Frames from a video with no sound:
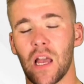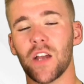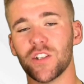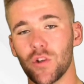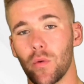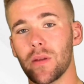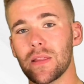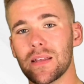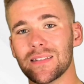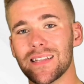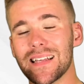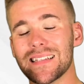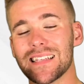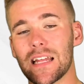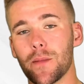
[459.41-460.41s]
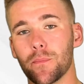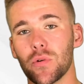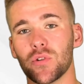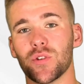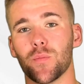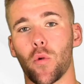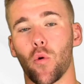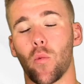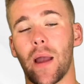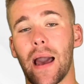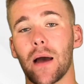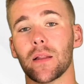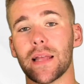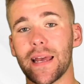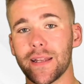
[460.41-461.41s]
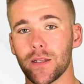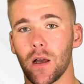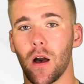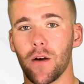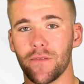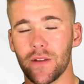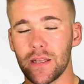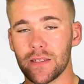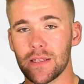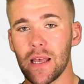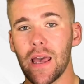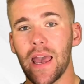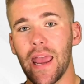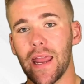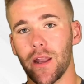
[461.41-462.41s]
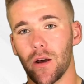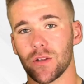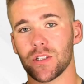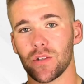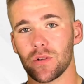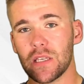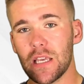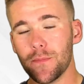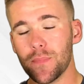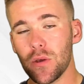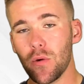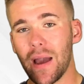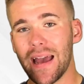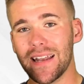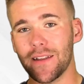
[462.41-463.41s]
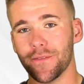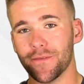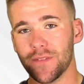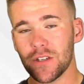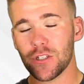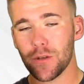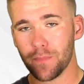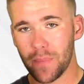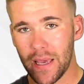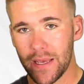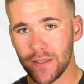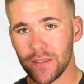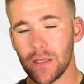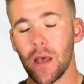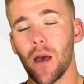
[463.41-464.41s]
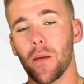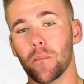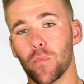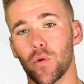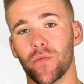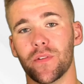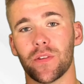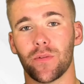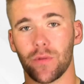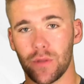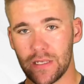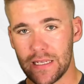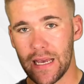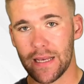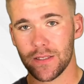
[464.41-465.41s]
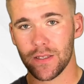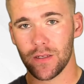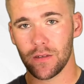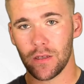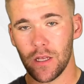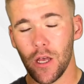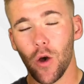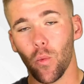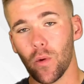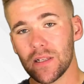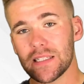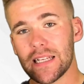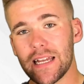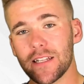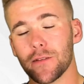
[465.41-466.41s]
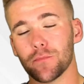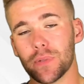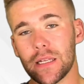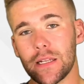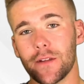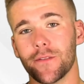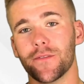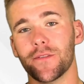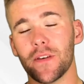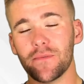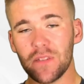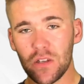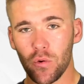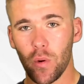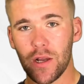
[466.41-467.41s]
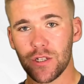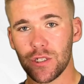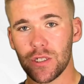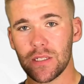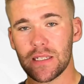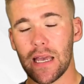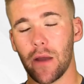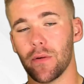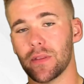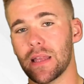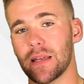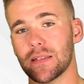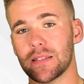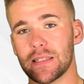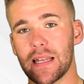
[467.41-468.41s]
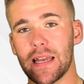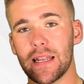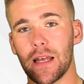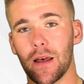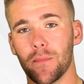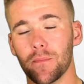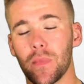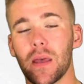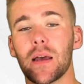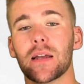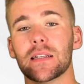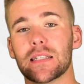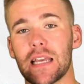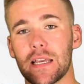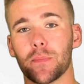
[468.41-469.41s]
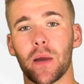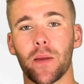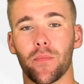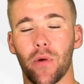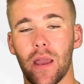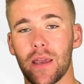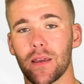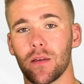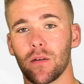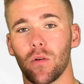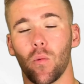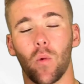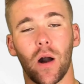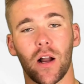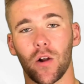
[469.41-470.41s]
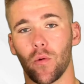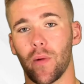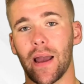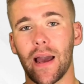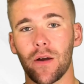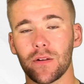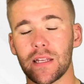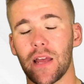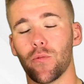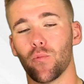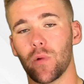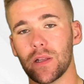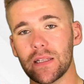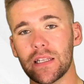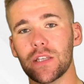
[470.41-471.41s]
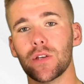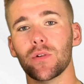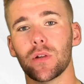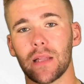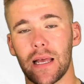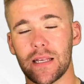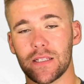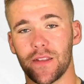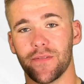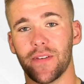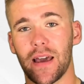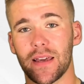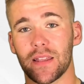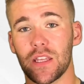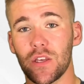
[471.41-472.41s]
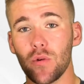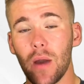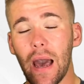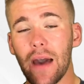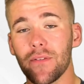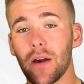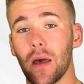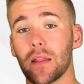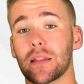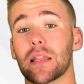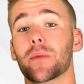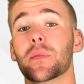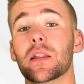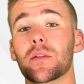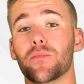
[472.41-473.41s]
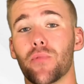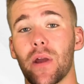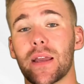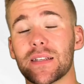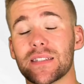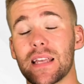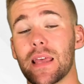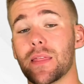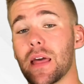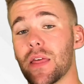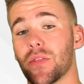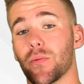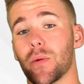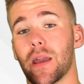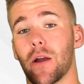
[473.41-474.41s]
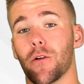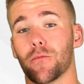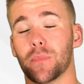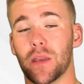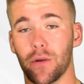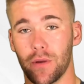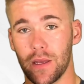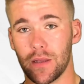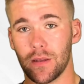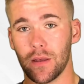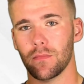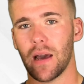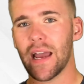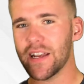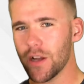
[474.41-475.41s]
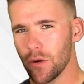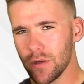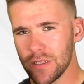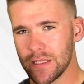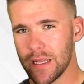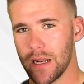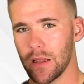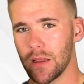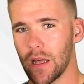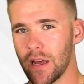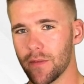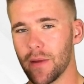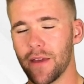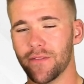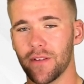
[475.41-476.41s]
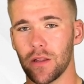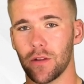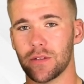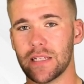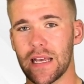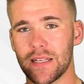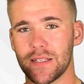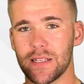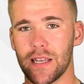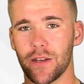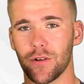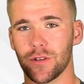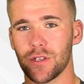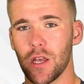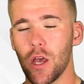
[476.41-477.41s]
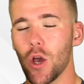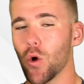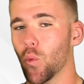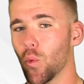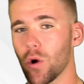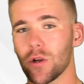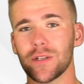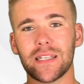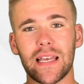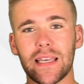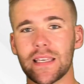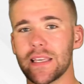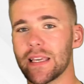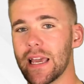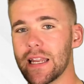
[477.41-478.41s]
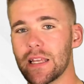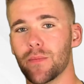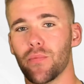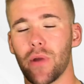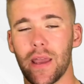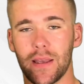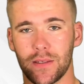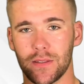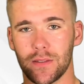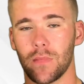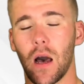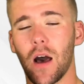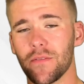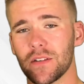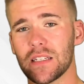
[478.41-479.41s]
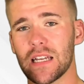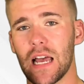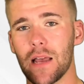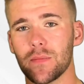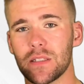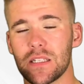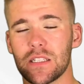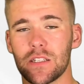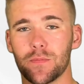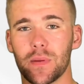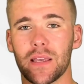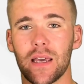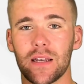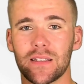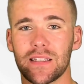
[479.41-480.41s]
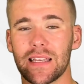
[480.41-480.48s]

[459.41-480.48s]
Doing this is going to boost morale and confidence and also keep you at an efficient pace moving through the test. Once I'd completed 50 questions, I would then stand up, take my break, walk around, and really utilize the fact that you have unlimited breaks in that 3-hour period. I noticed that a lot of my fellow test takers weren't taking any breaks. Oftentimes, this is because they